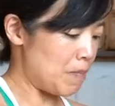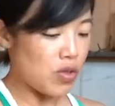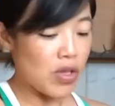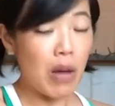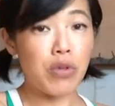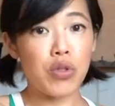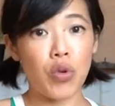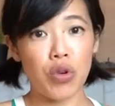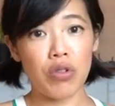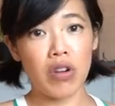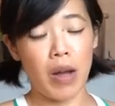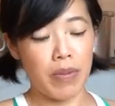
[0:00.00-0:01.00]
So that was a
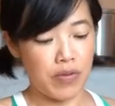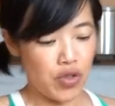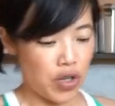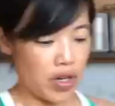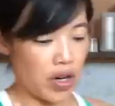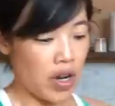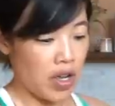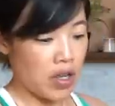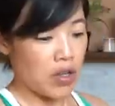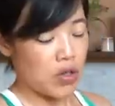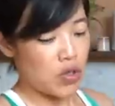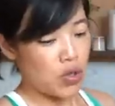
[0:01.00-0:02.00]
quarter cup of sugar
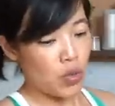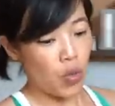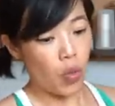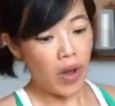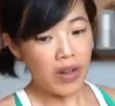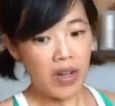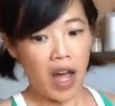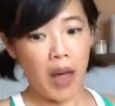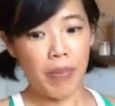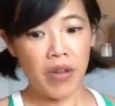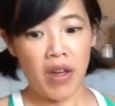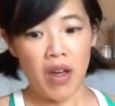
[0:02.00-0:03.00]
to one
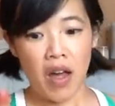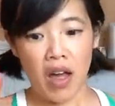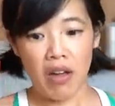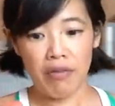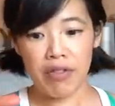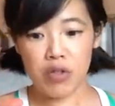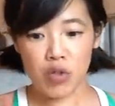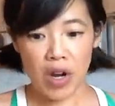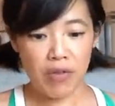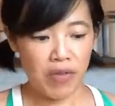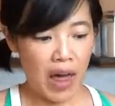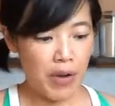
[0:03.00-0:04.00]
cup of the
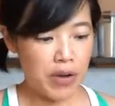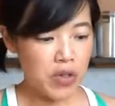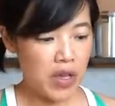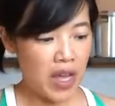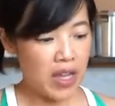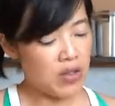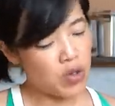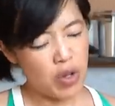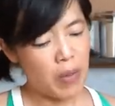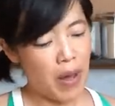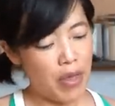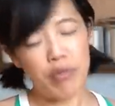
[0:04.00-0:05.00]
dried flowers and a
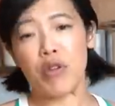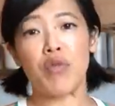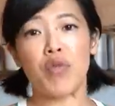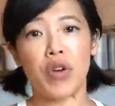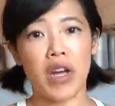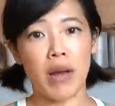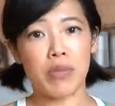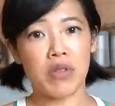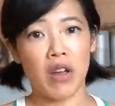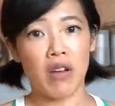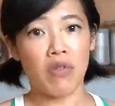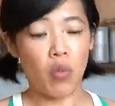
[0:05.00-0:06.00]
total about three or four cups
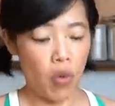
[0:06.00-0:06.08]
of